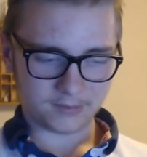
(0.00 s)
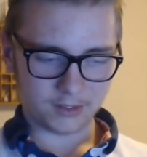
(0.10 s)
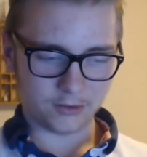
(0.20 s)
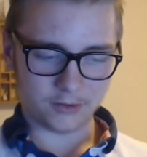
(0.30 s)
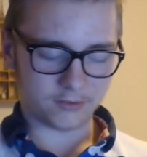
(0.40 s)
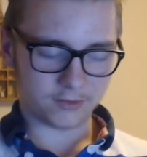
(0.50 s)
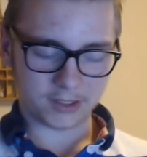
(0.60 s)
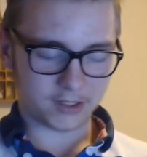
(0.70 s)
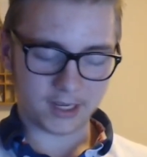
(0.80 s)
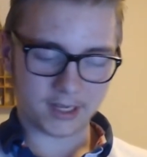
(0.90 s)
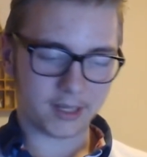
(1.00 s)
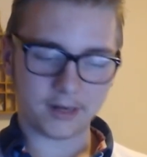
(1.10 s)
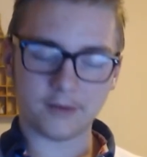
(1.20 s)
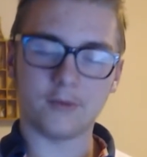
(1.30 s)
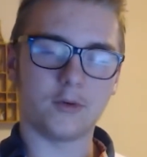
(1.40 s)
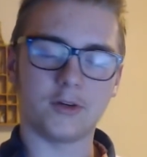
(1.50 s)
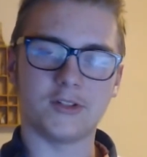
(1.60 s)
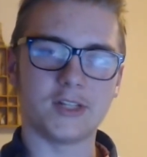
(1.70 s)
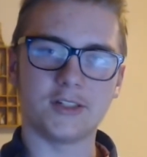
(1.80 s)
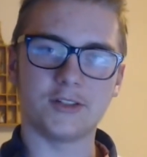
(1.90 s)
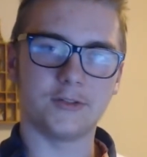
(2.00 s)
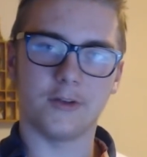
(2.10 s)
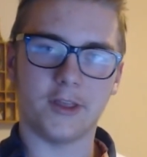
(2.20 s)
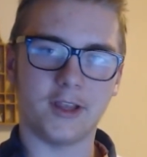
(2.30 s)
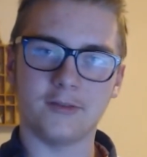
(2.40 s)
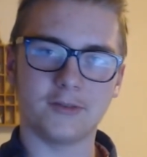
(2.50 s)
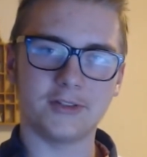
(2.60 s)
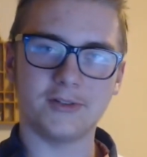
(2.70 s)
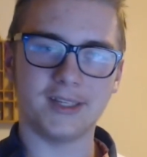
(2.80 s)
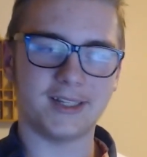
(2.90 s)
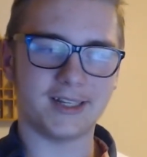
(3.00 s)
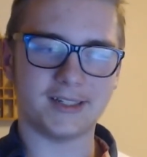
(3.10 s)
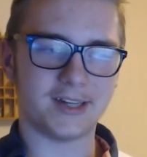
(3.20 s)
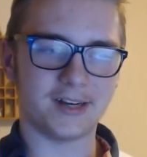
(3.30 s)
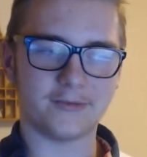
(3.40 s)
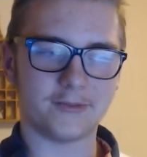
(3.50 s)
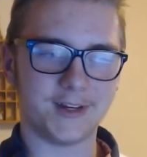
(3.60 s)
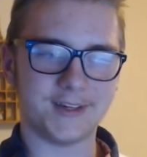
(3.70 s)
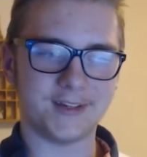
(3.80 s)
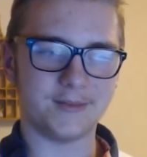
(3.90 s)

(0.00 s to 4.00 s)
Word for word: you know, get, get even more attention to the thing he was doing, and that's kind of crazy.